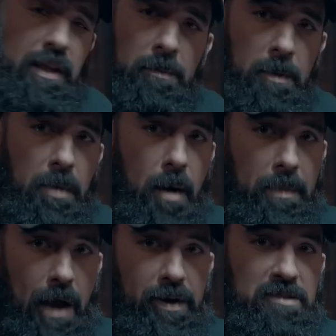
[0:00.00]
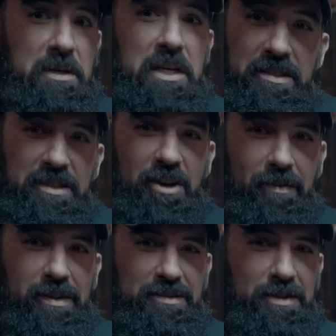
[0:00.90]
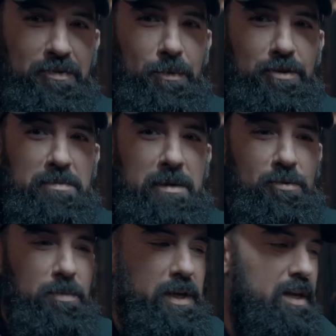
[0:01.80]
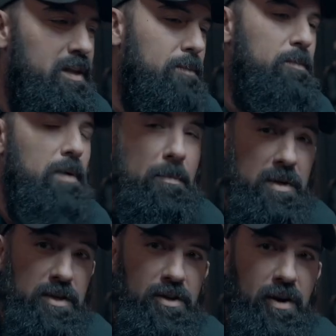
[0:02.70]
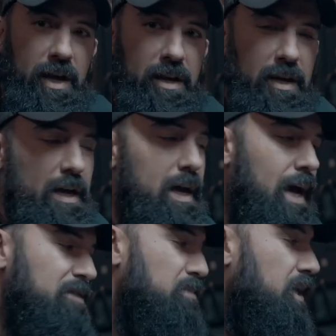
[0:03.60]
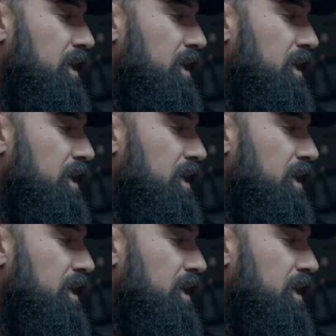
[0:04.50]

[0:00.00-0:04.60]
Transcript: them to pop out has been easy, obviously, for most people, but getting them to pop into your head has been an